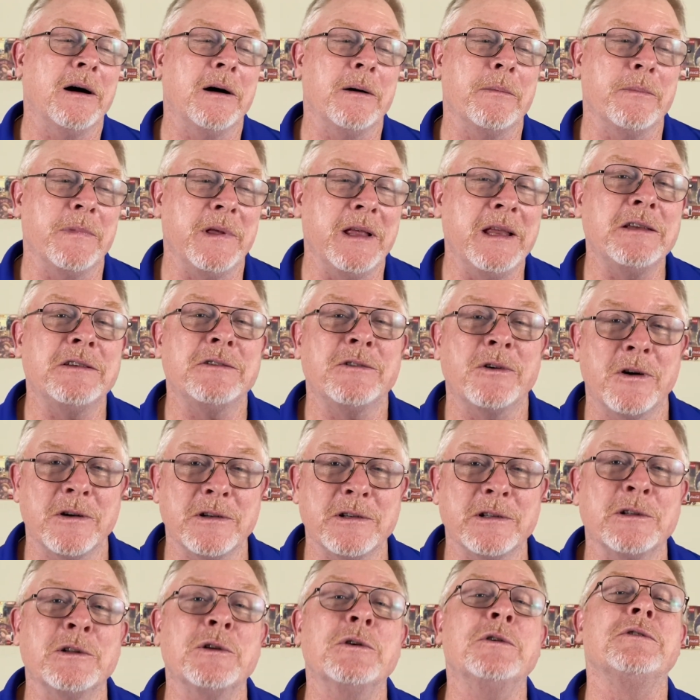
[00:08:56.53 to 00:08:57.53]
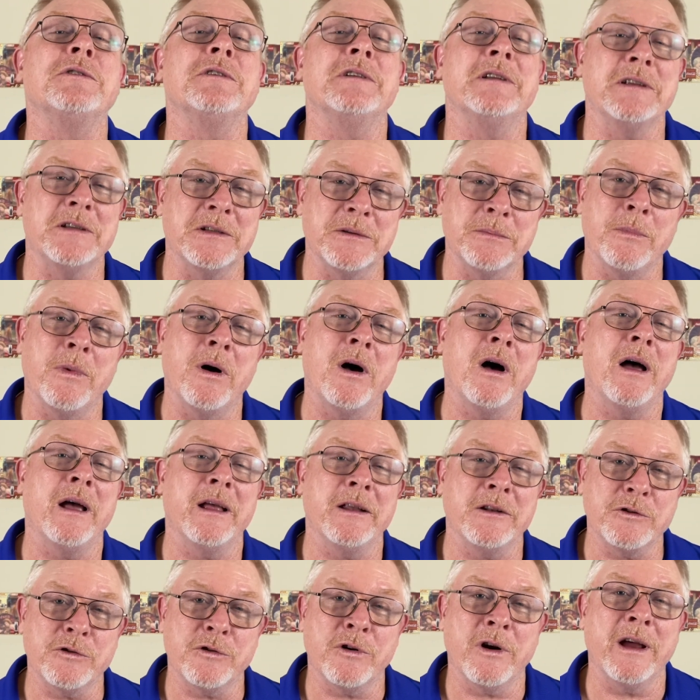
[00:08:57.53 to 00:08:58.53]
He starts losing his
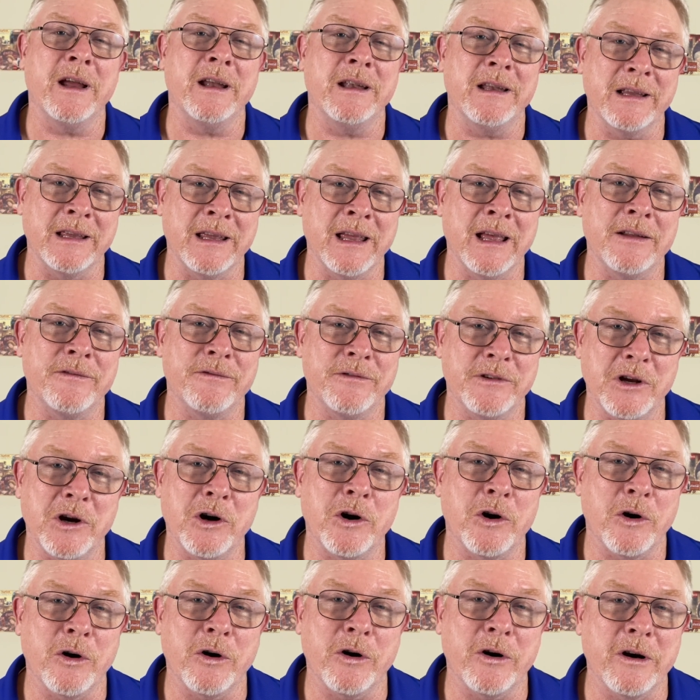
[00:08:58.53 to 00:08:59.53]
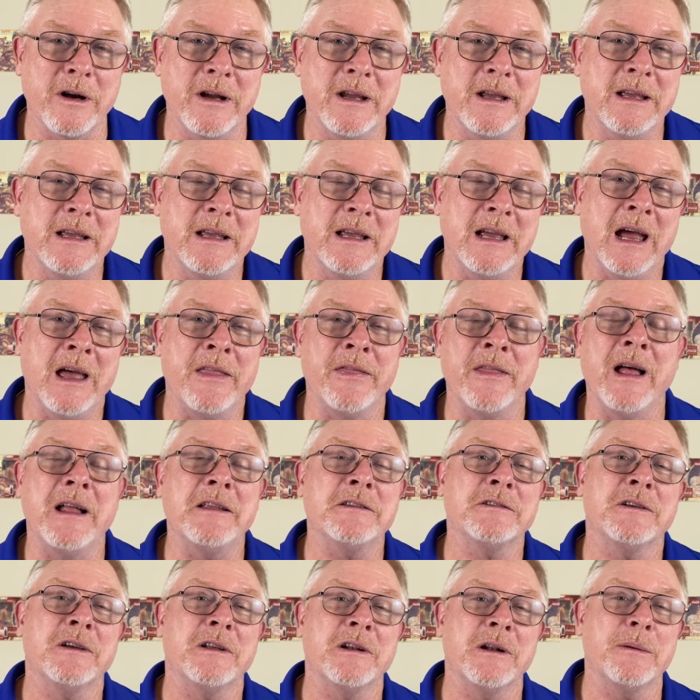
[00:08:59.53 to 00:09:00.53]
mind trying to get to her. And
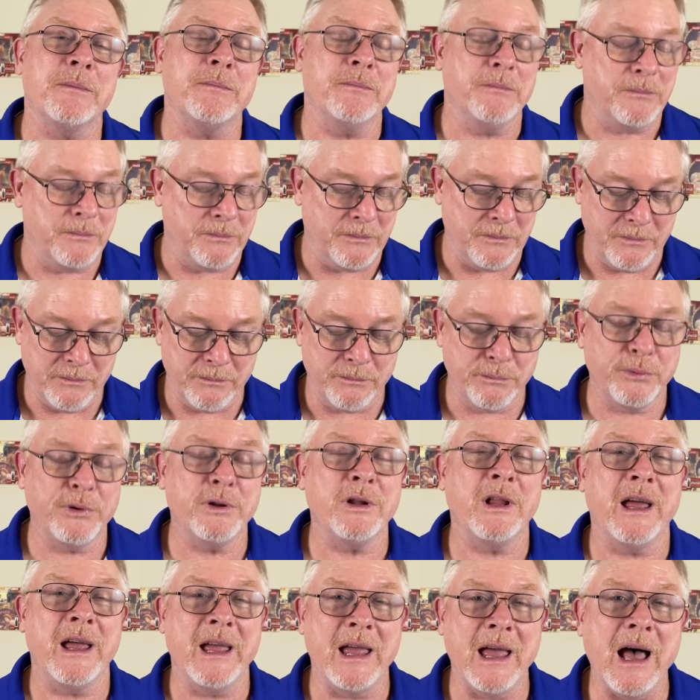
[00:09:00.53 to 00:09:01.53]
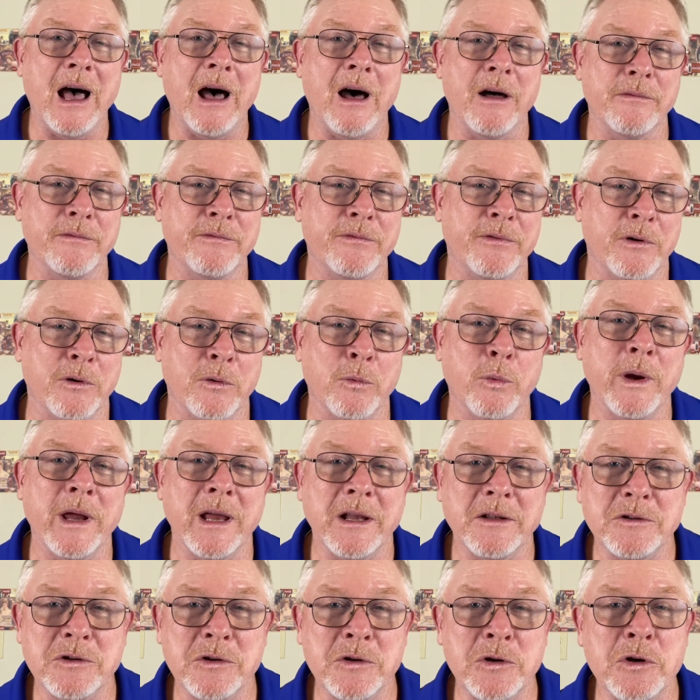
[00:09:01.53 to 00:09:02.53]
that's going to play out for
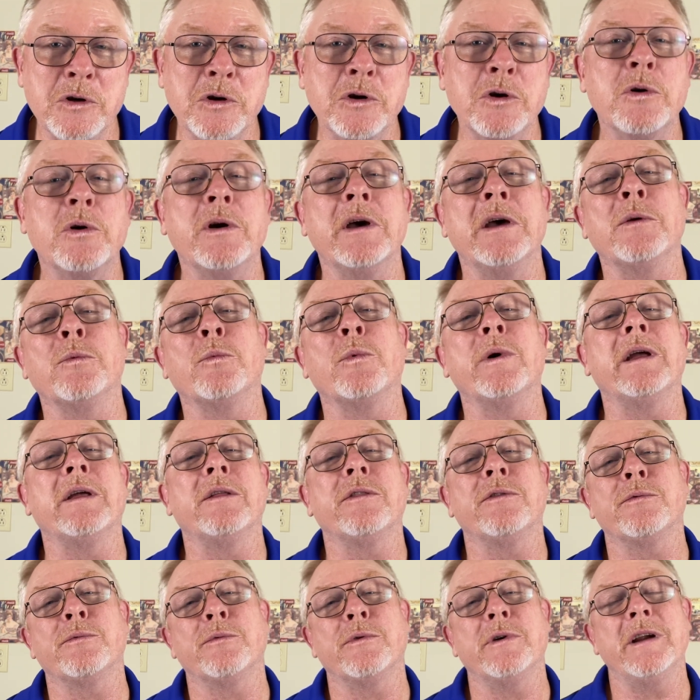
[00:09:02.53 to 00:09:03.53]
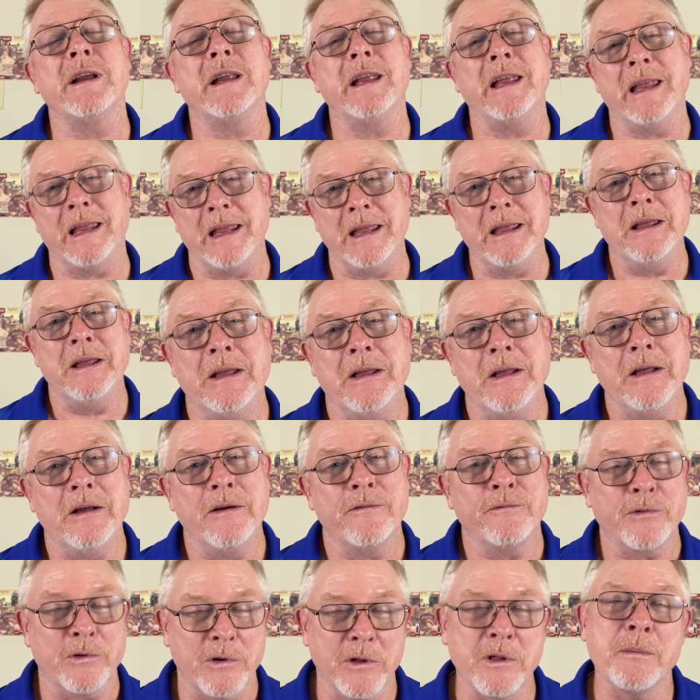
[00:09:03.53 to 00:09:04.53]
week 2 and week 3
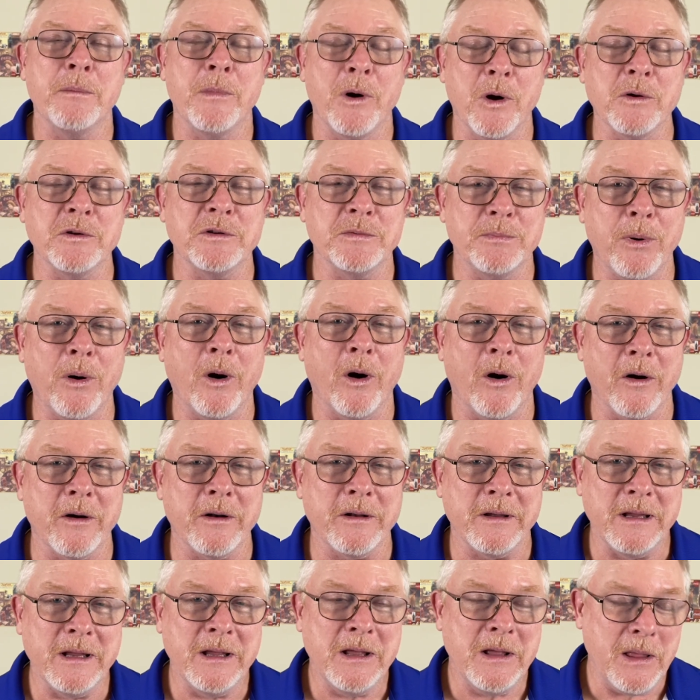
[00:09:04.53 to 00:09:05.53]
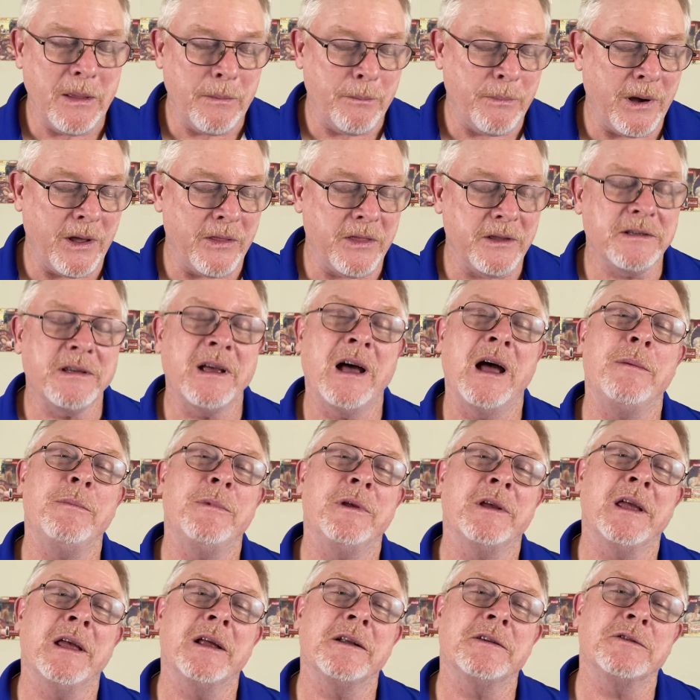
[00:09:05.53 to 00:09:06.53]
for the most part. By the time
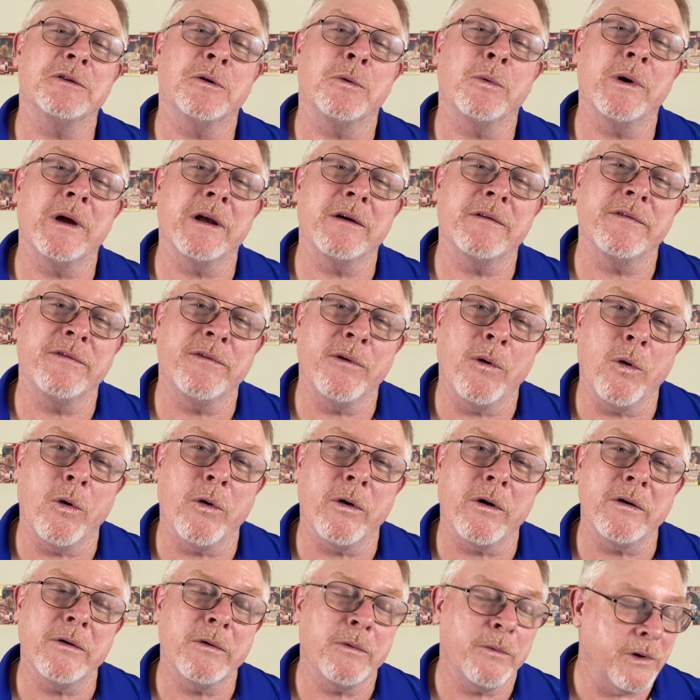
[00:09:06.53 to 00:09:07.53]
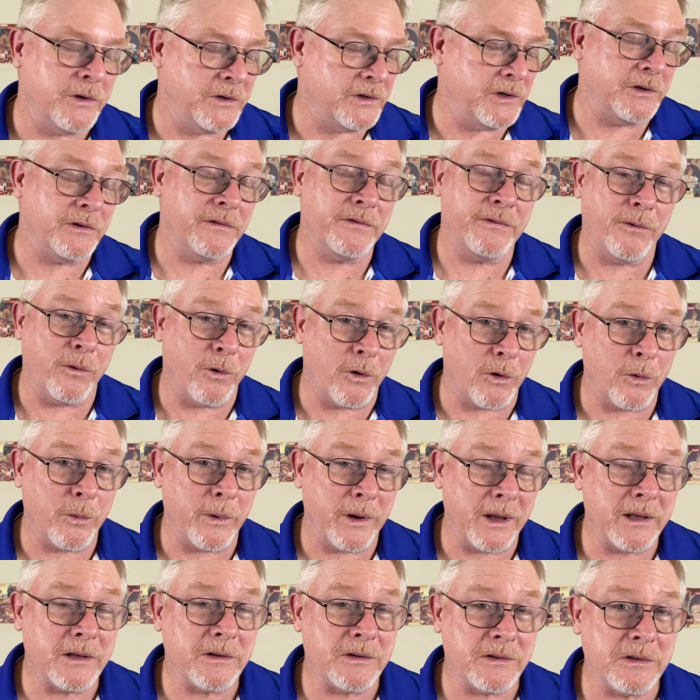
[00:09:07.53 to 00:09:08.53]
you get to week 4, which is 4
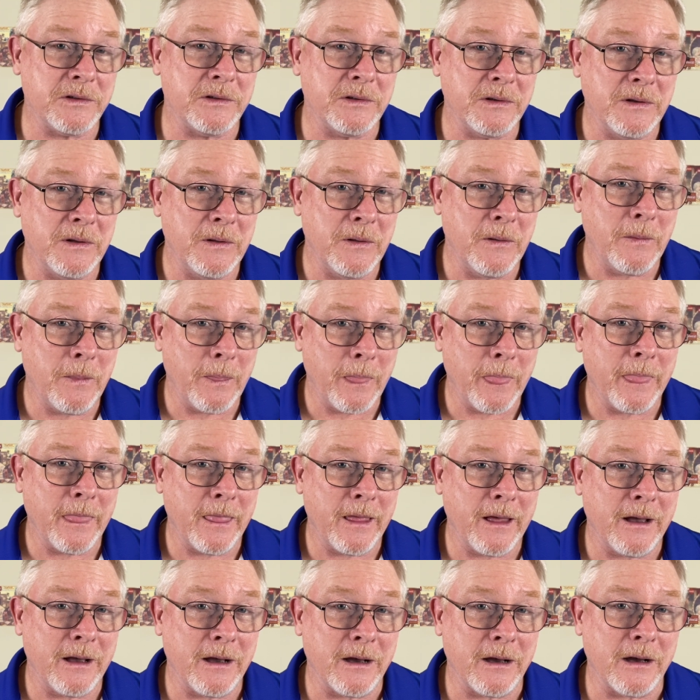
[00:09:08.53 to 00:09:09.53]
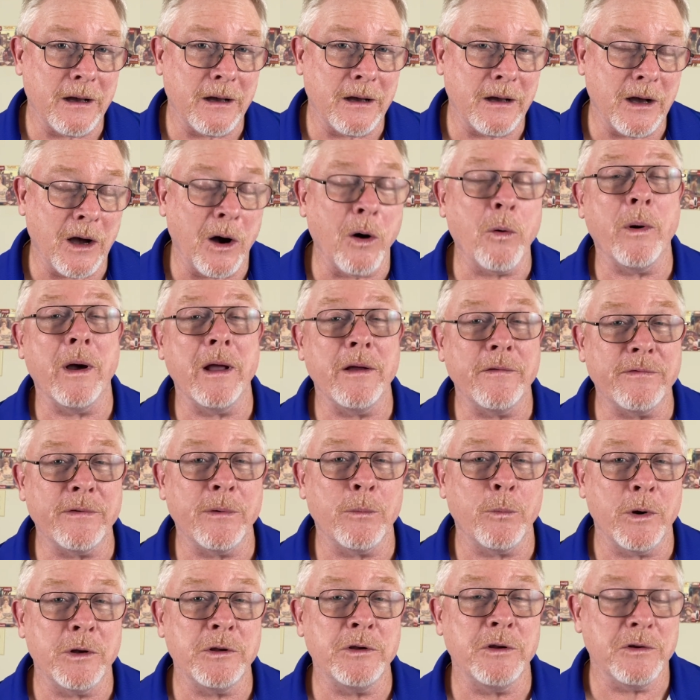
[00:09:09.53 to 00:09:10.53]
weeks away
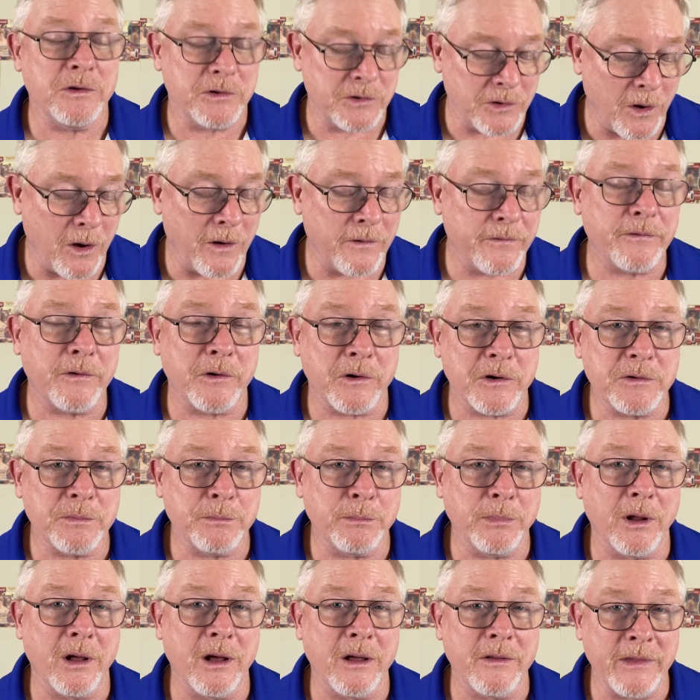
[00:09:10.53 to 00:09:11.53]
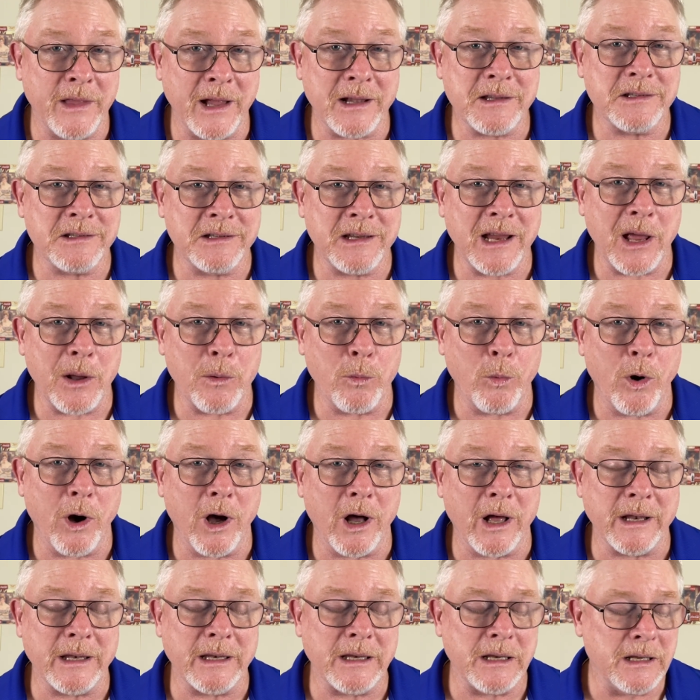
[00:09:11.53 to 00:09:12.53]
from when you saw first blood, that's day
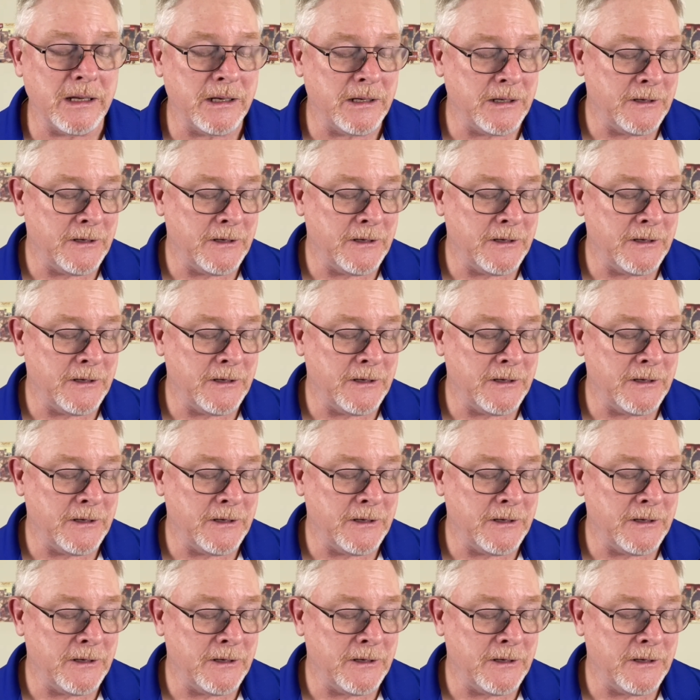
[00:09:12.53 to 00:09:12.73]
1.